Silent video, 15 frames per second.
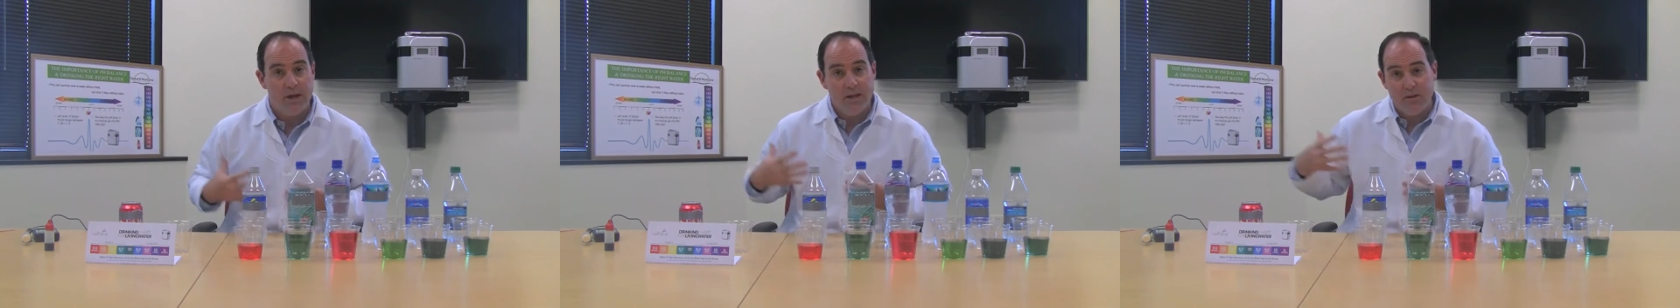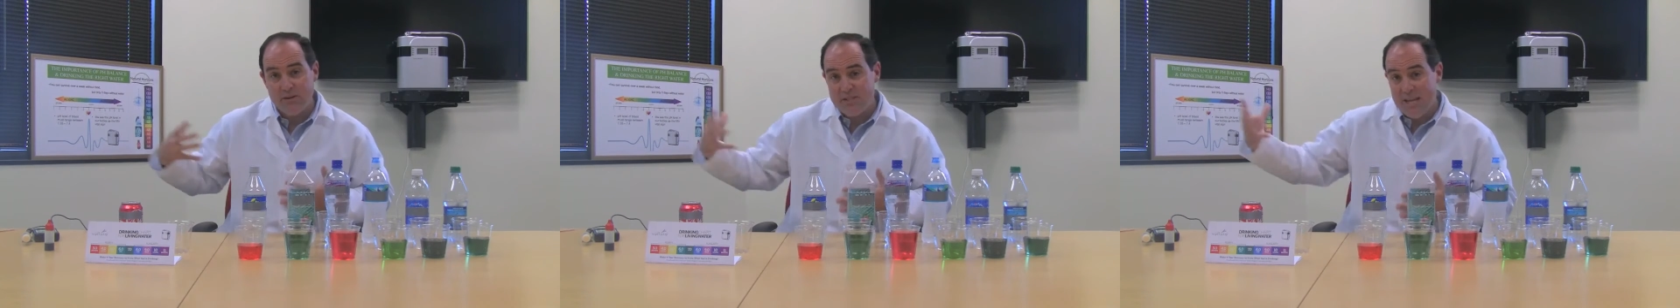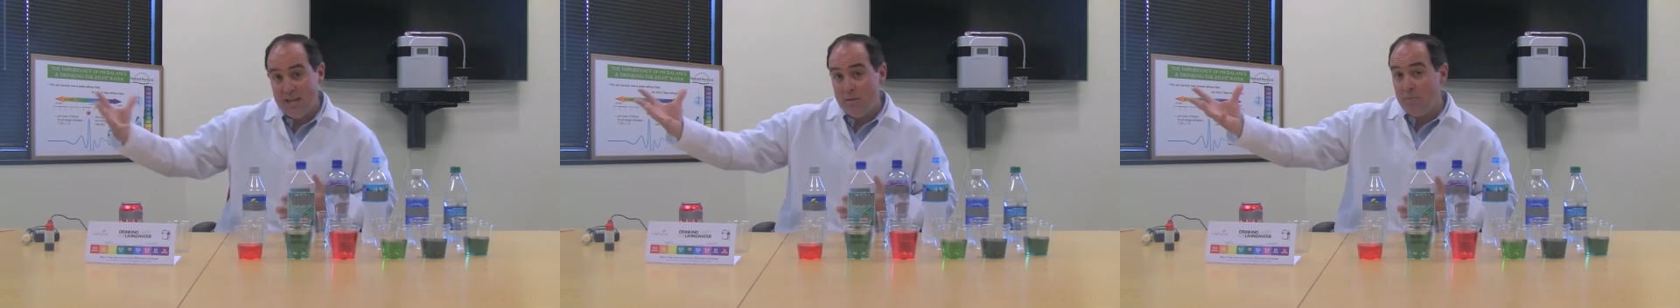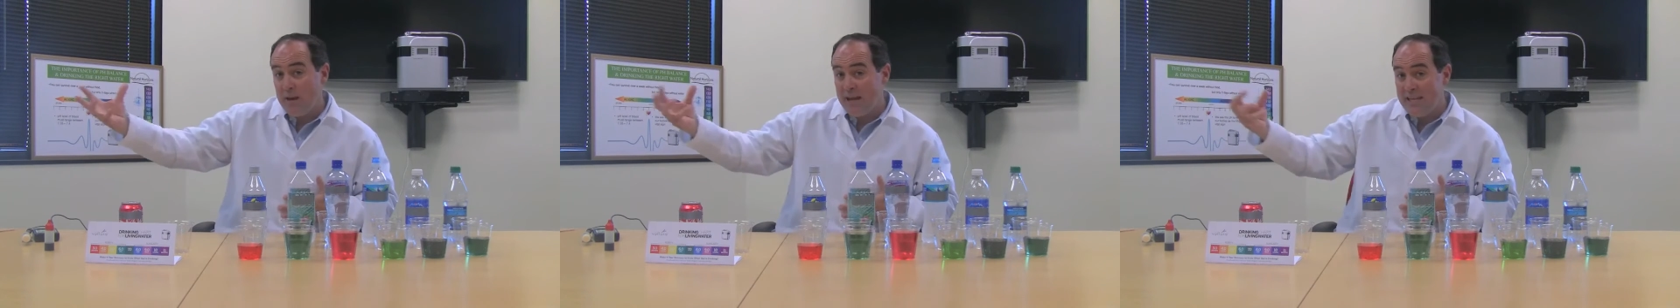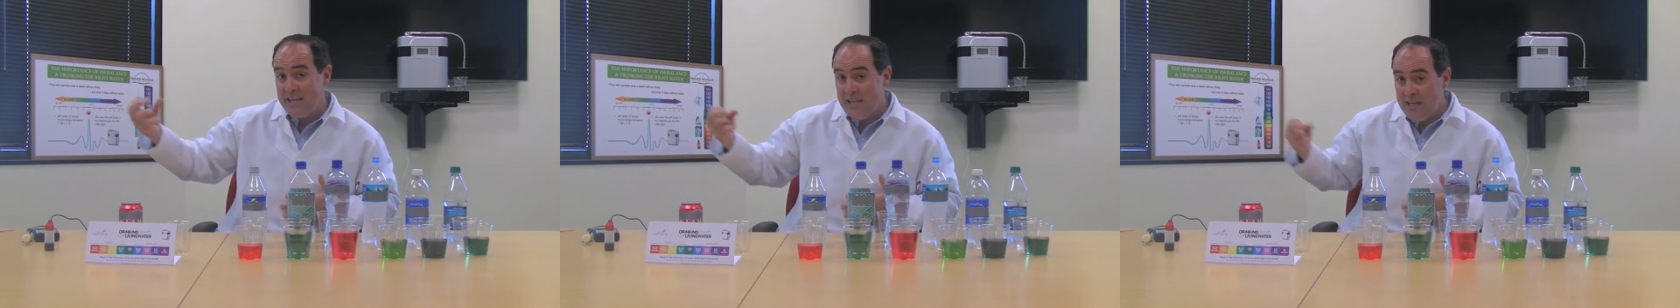It'll take
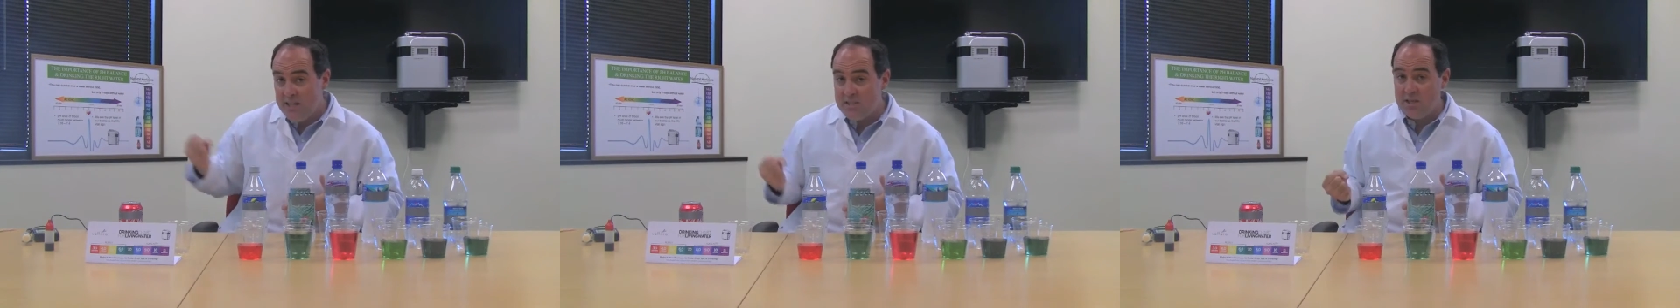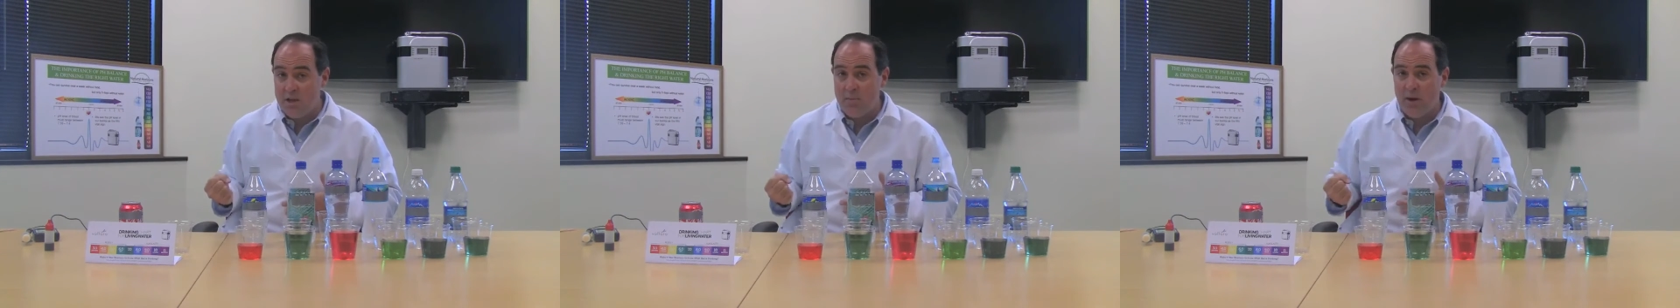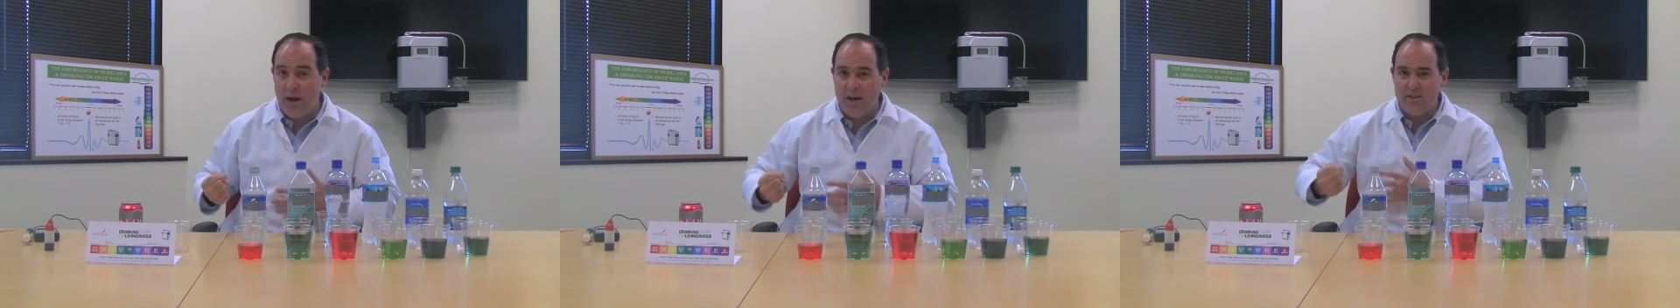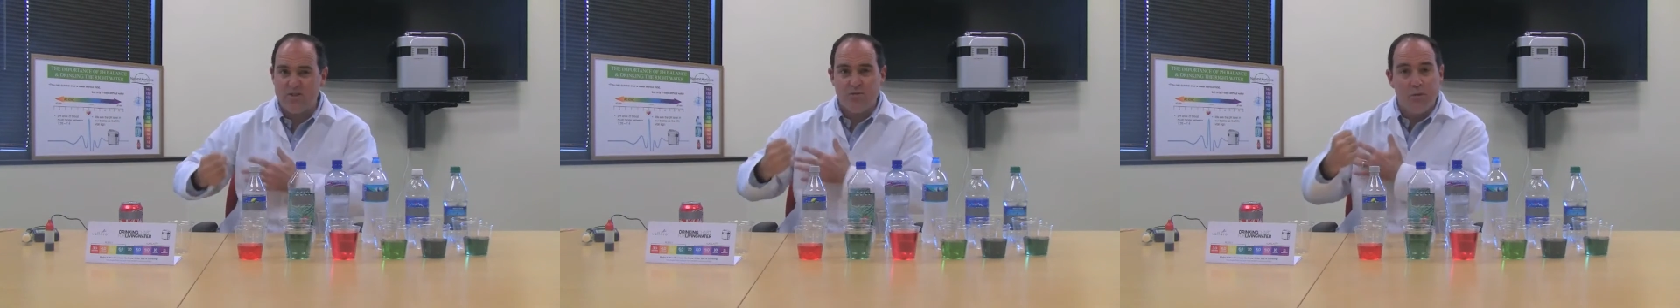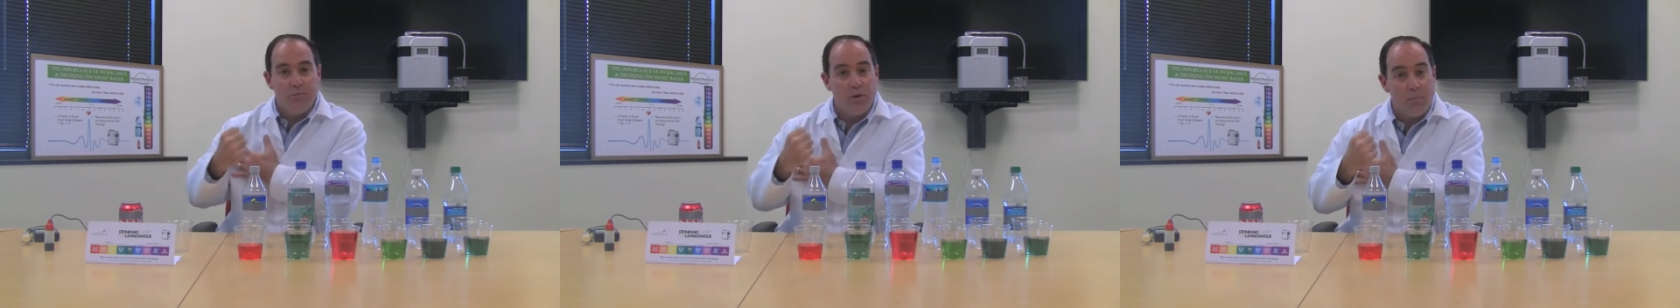magnesium ions
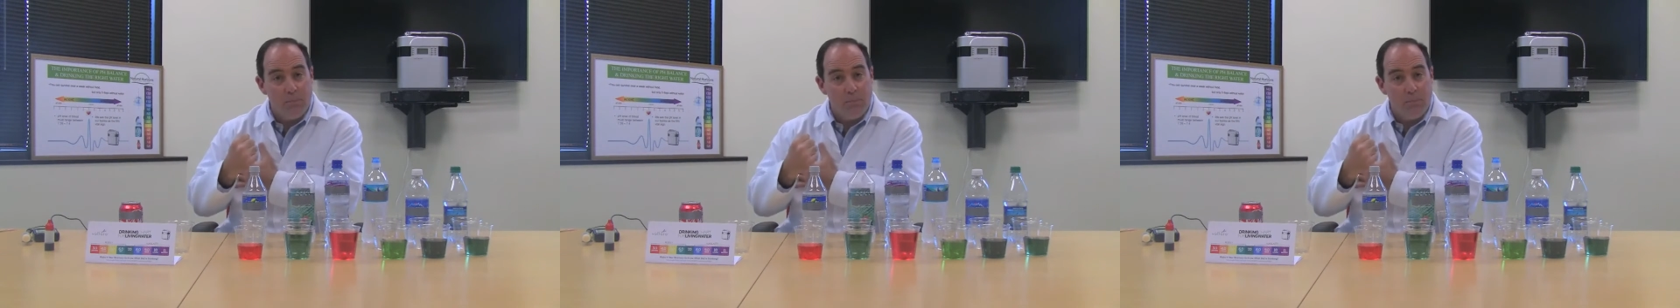from your